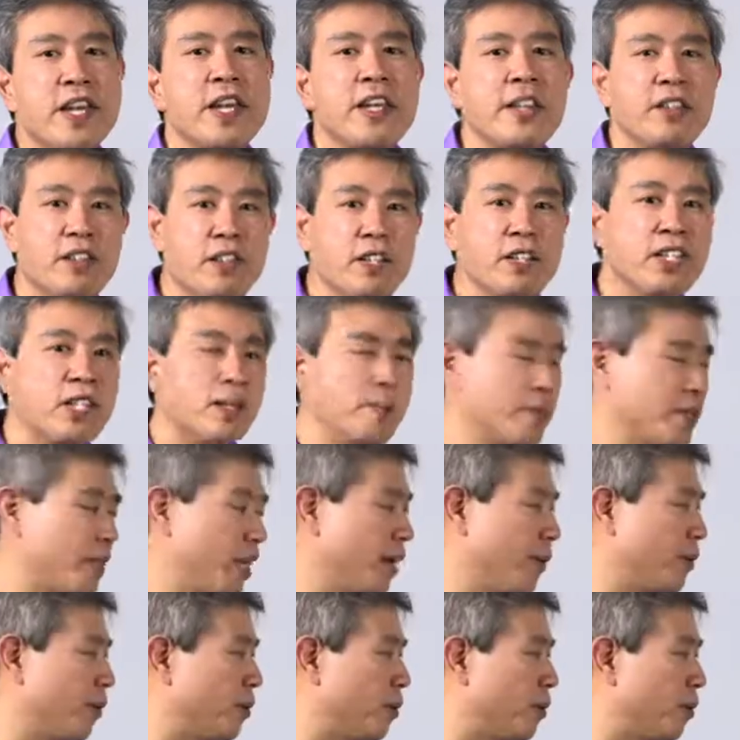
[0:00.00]
a lookup
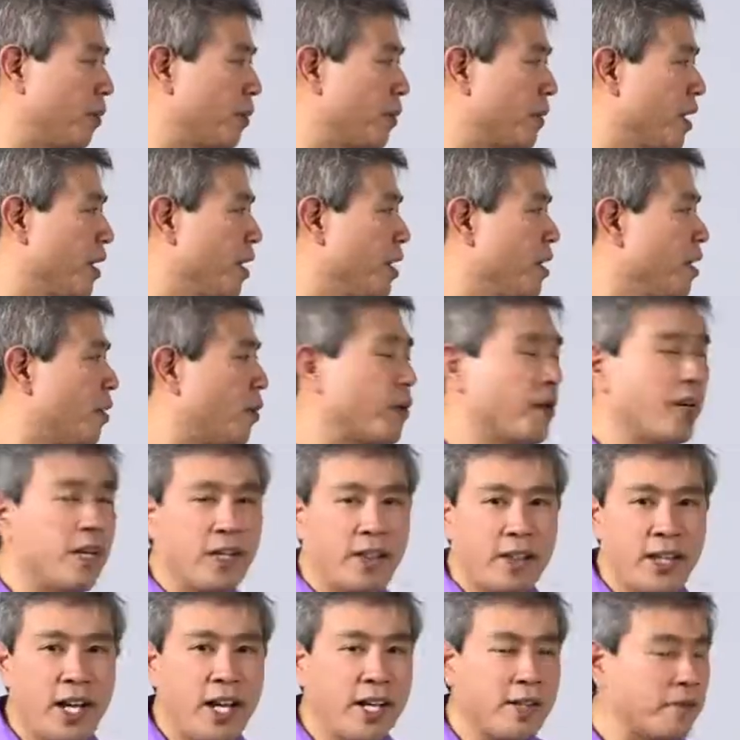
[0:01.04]
table, or a
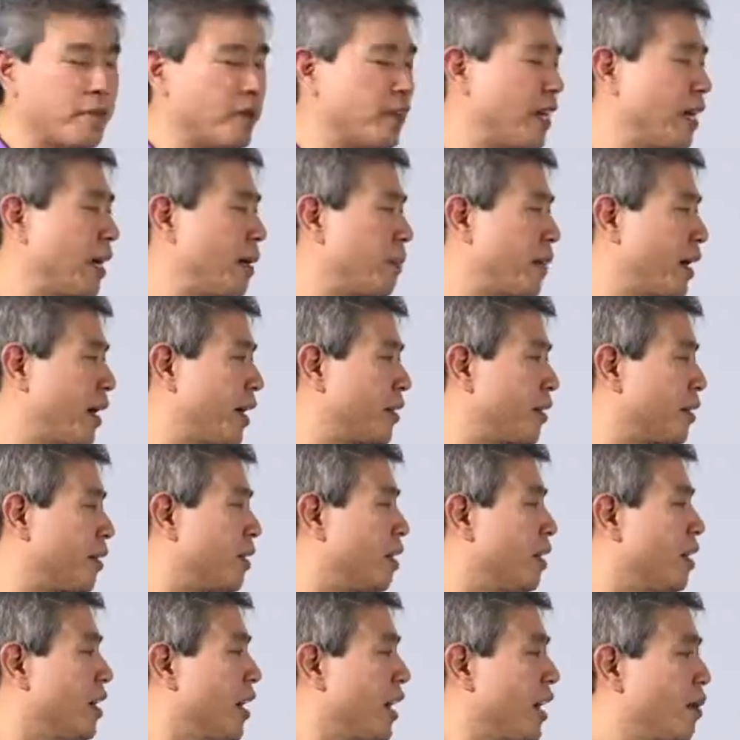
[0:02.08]
LUT for that matter.
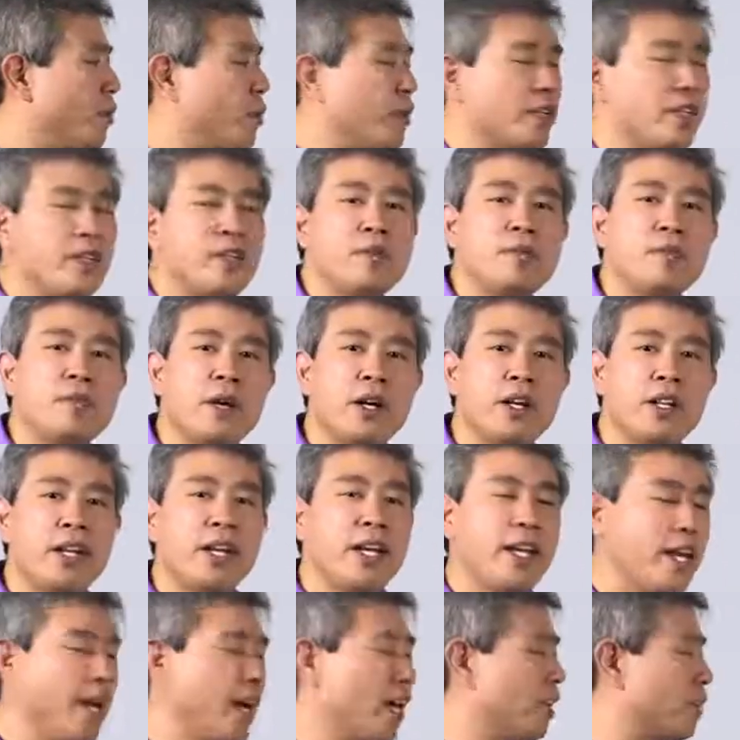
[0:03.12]
And when you run a
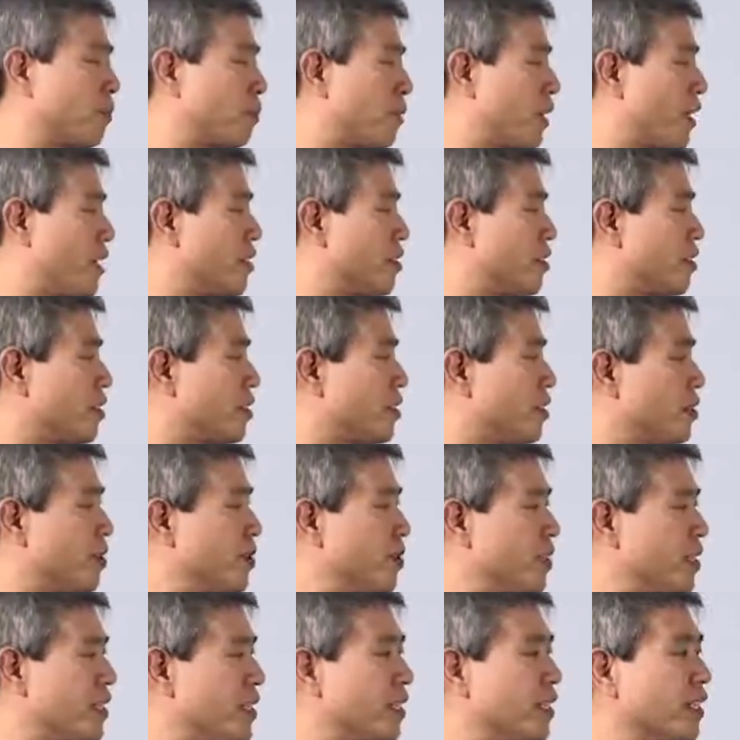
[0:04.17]
calibration
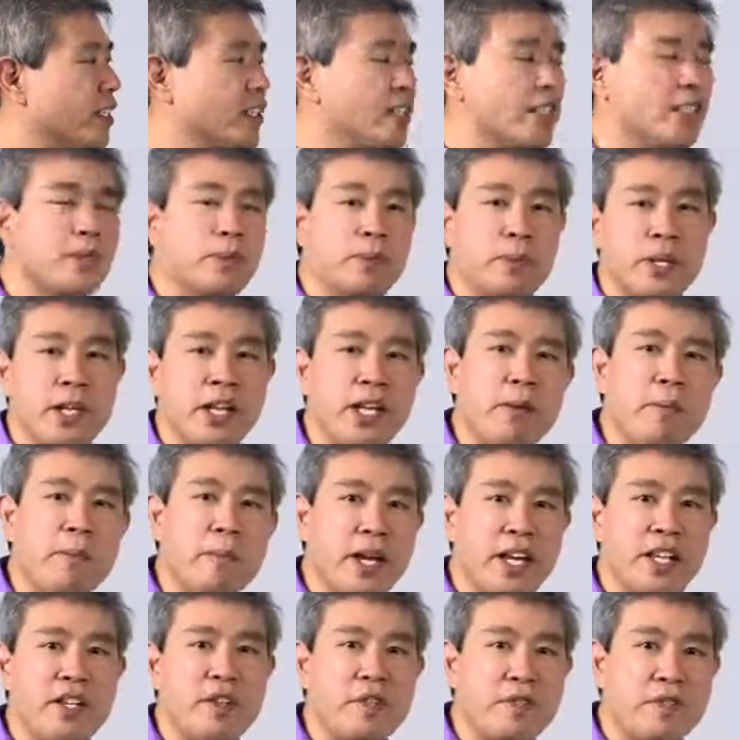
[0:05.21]
using the display
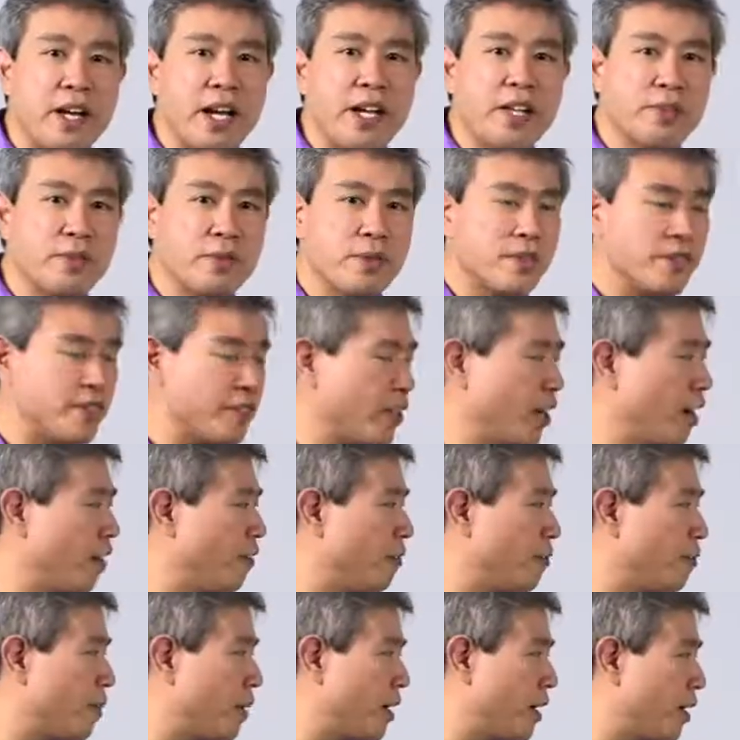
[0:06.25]
manufacturer
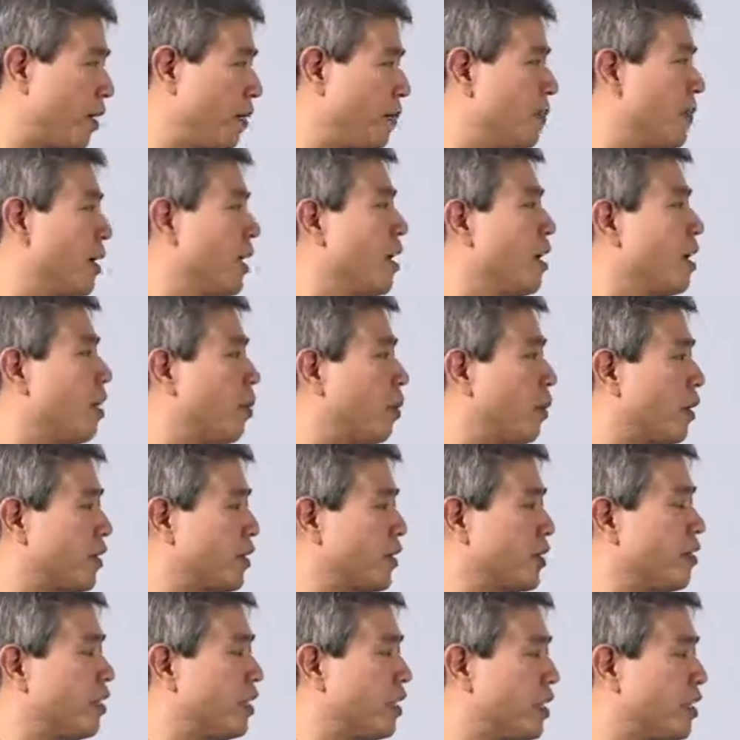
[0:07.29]
software, what
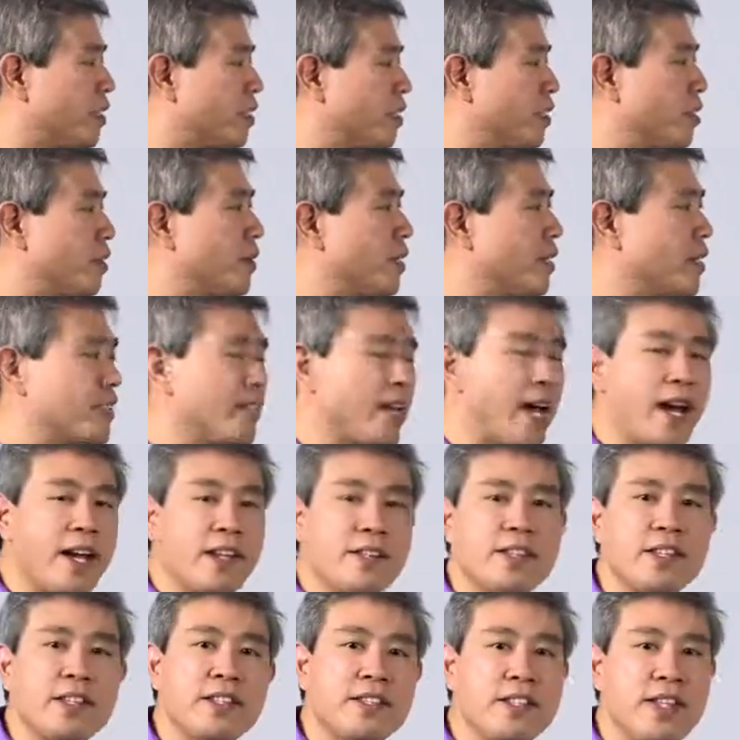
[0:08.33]
you're going to do is
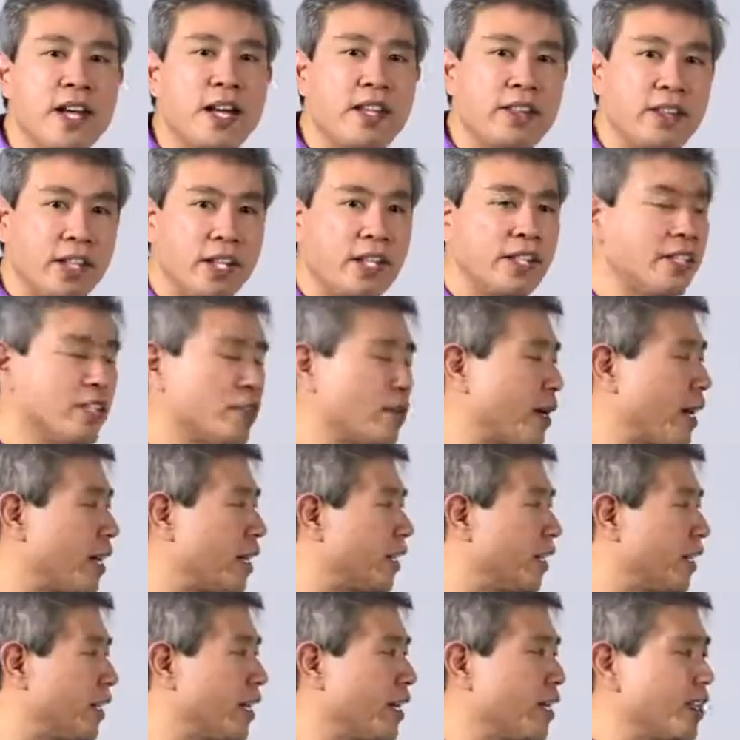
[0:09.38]
access that LUT
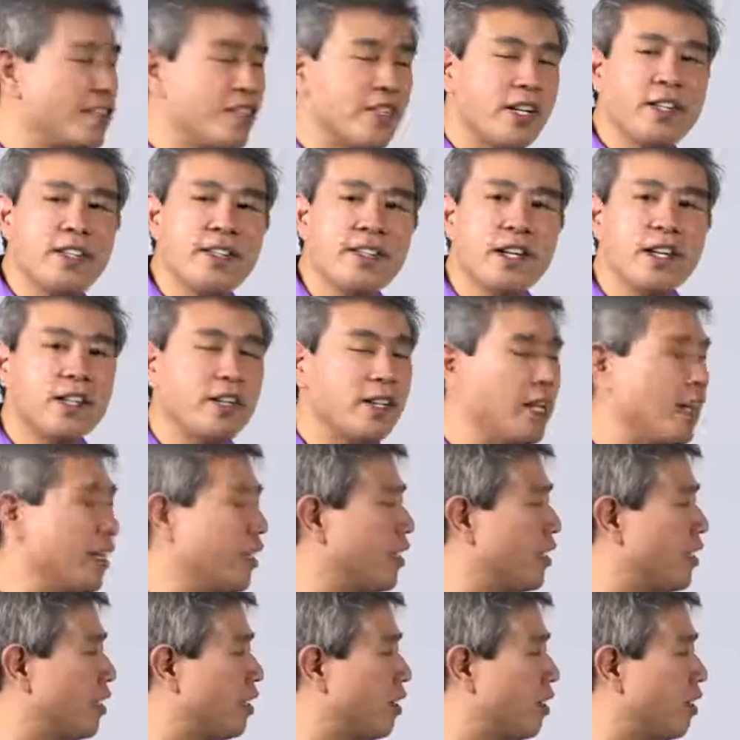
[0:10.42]
directly, adjust that LUT,
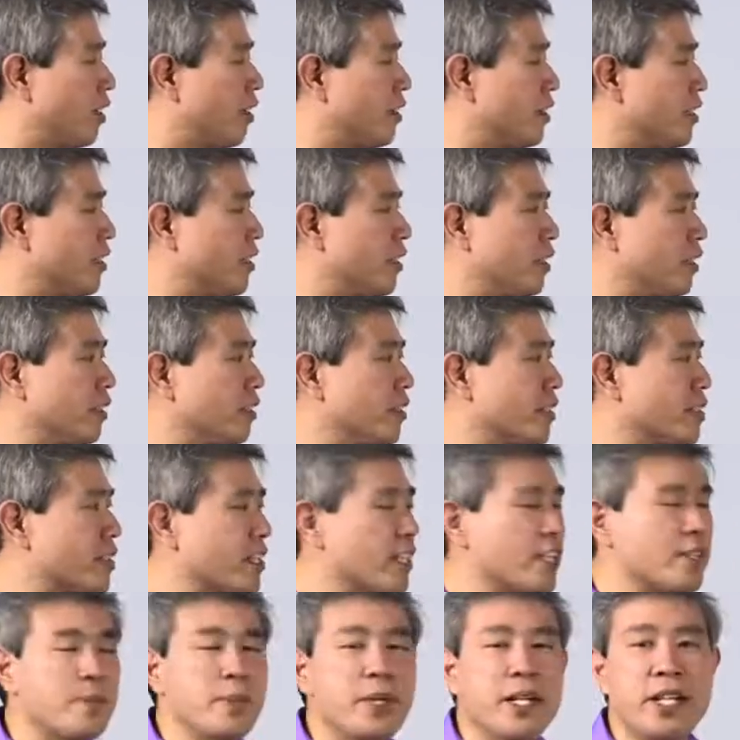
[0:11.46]
and all the color
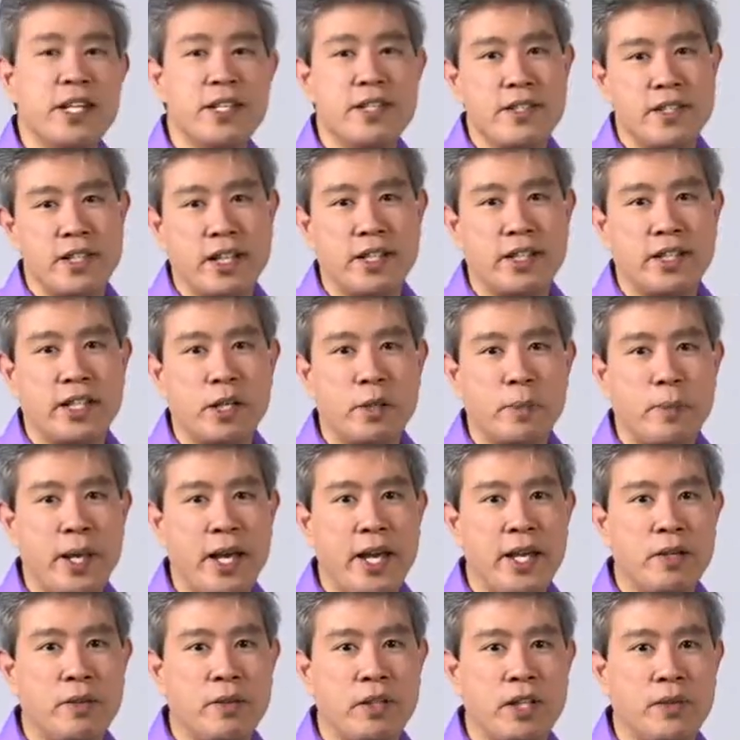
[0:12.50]
adjustment is done at the
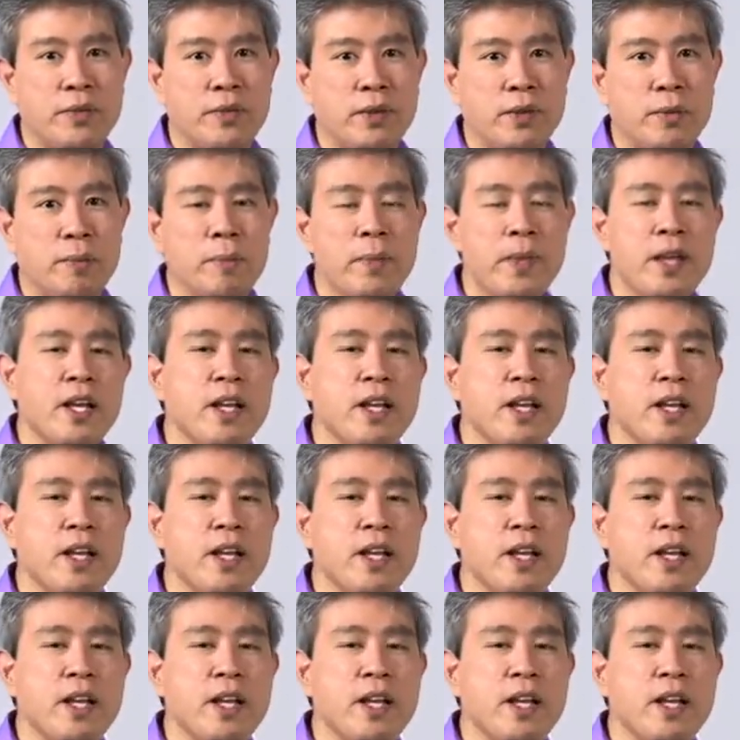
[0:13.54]
panel level.